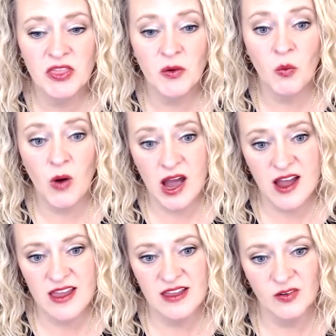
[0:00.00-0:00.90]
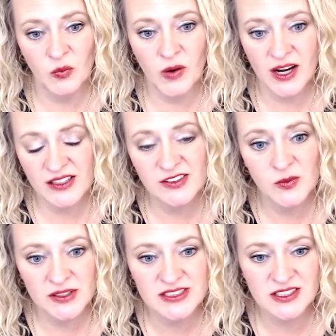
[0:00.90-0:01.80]
the why. Why do you
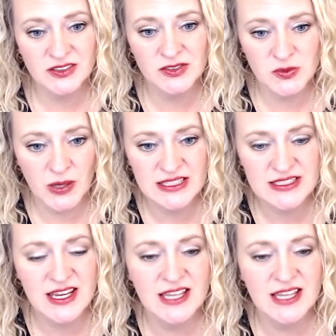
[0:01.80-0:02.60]
want to lose weight?